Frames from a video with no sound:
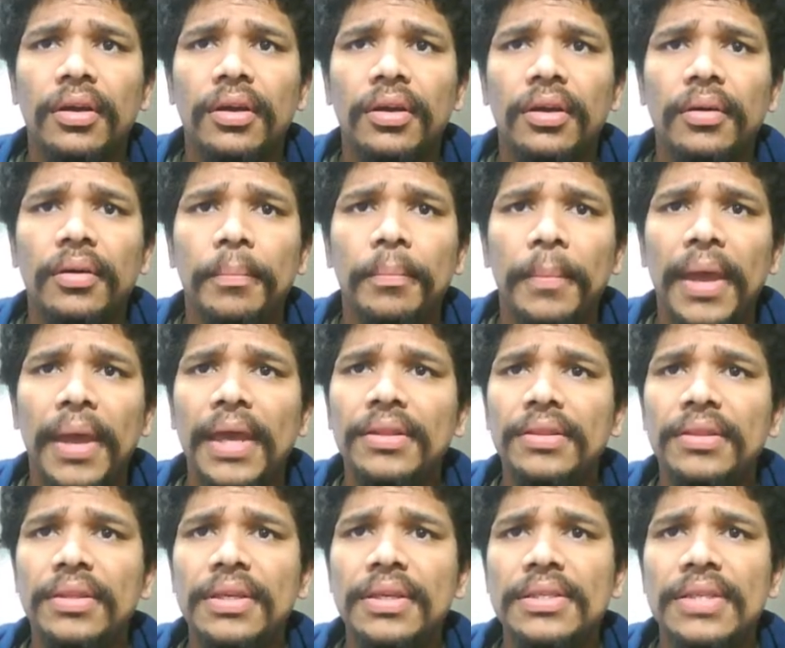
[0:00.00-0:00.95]

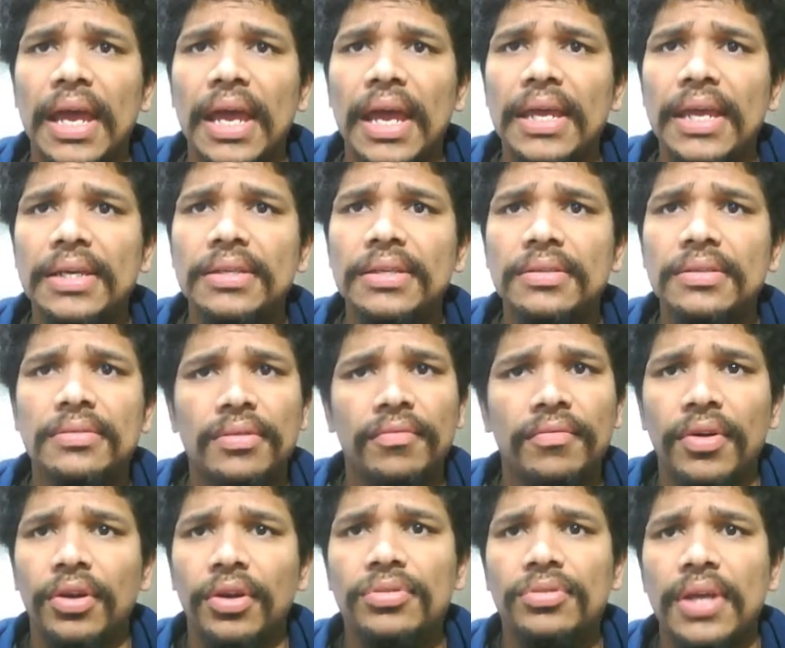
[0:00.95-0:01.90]
Make the size,
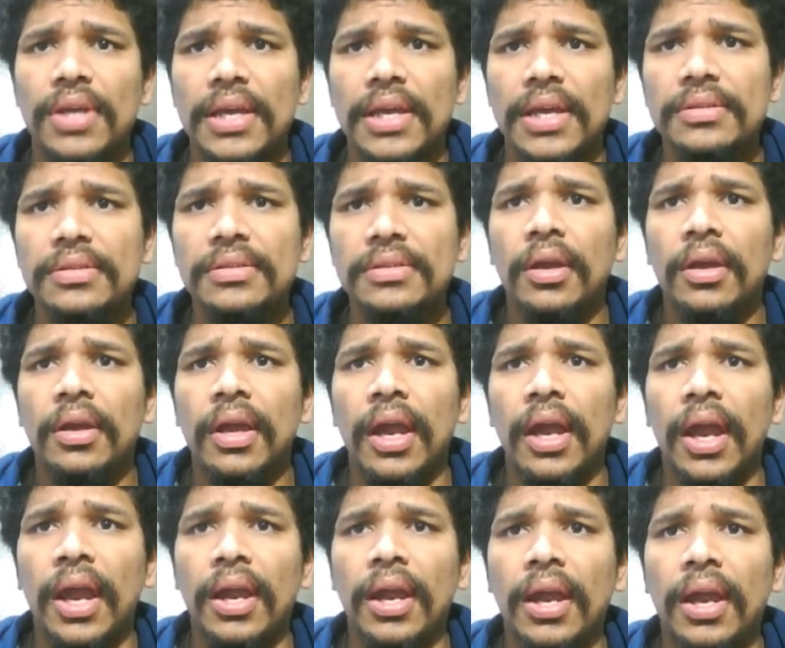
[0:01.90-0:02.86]
window size,
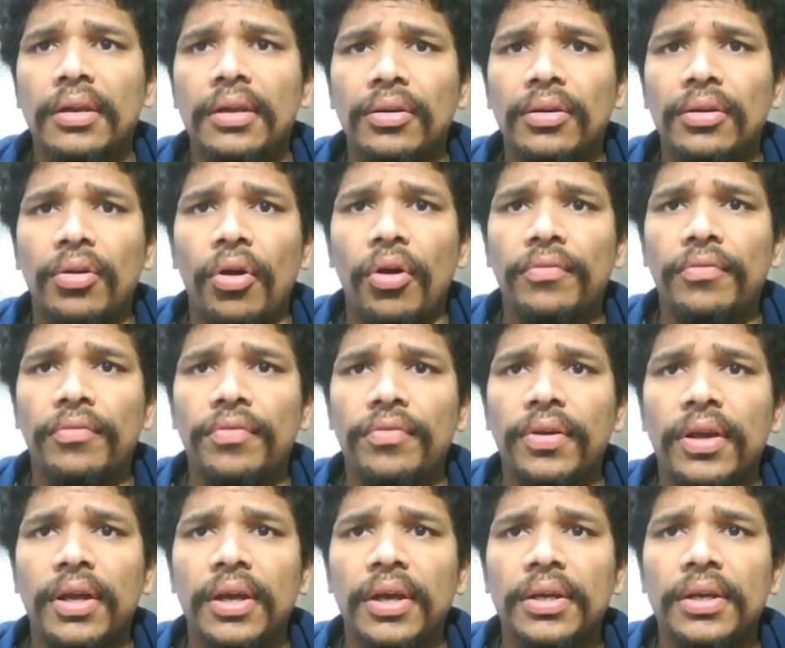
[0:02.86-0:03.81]
and
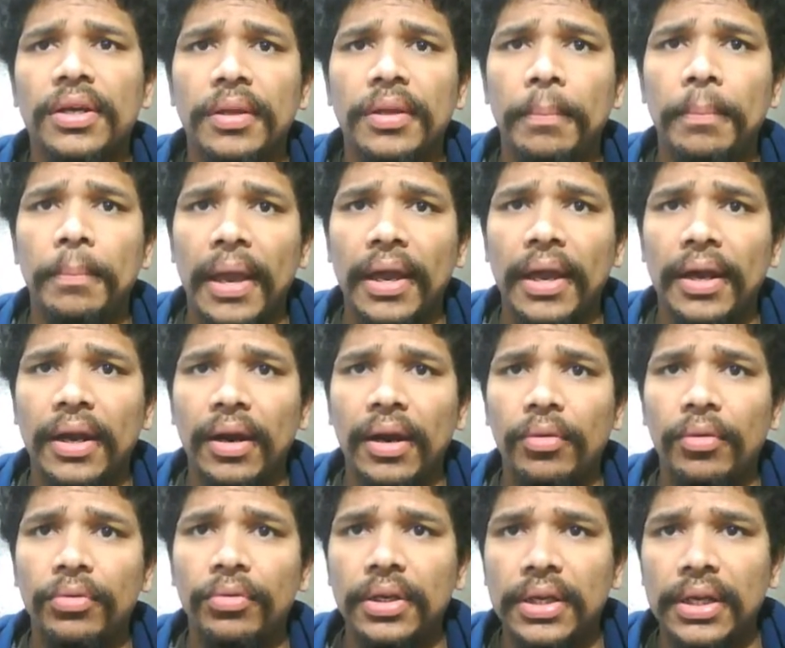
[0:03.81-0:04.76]
configure the
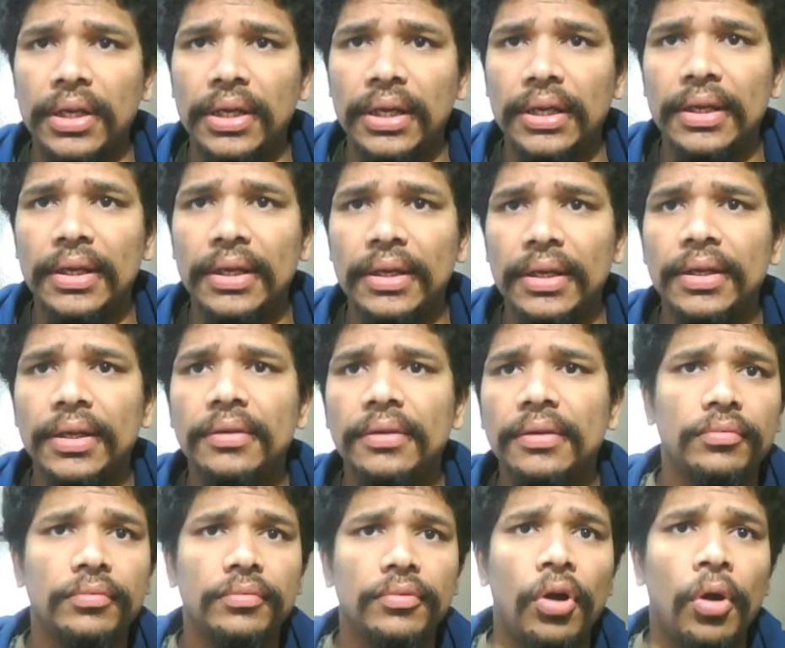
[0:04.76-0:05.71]
background color.
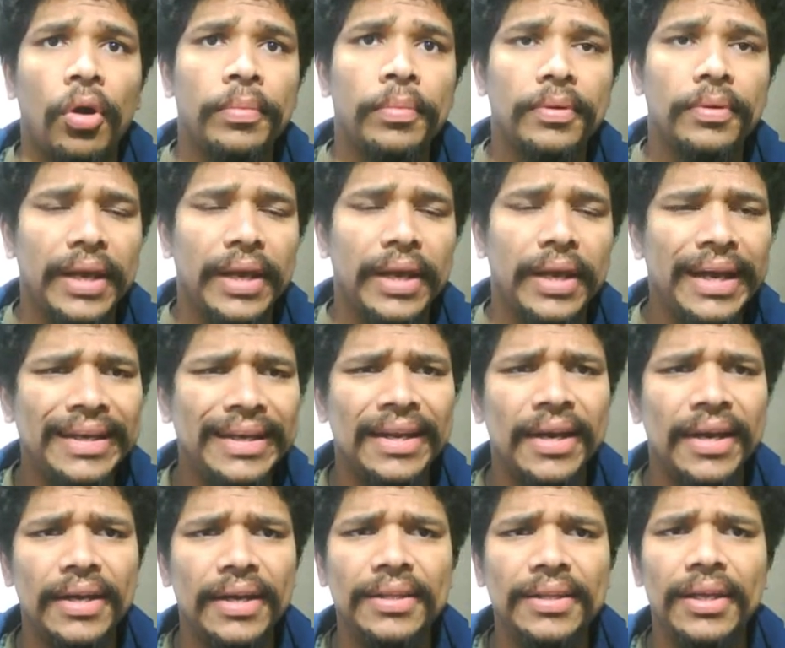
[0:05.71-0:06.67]
It
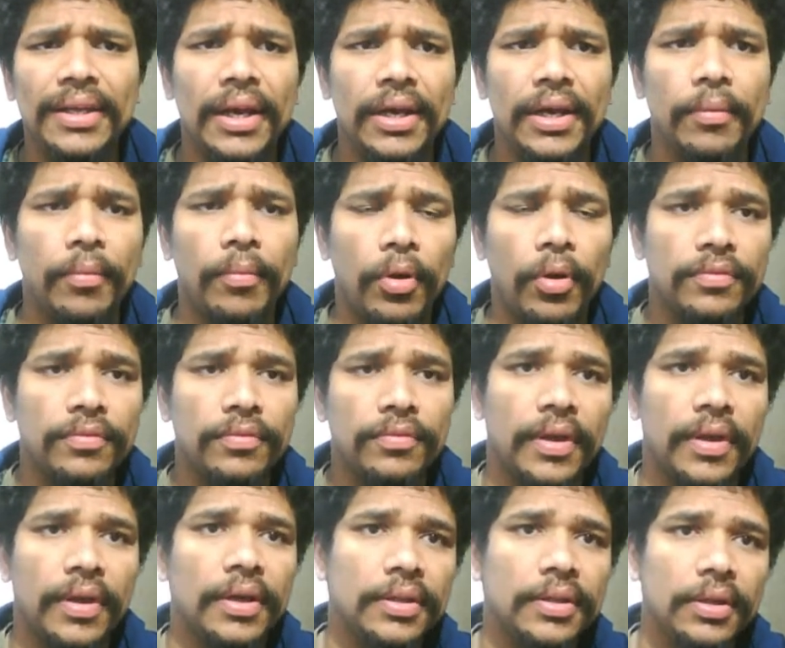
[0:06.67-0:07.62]
creates the entry box
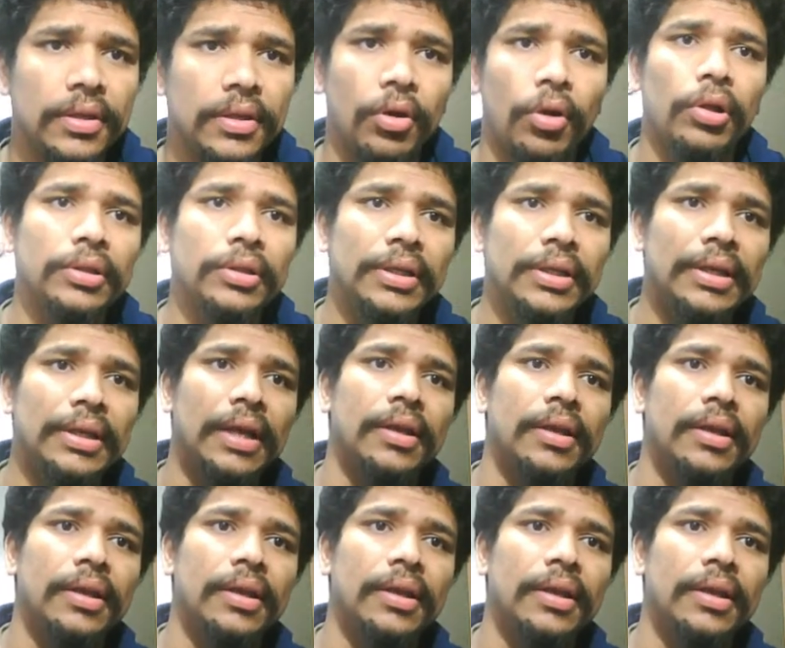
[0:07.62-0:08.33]
where all the letter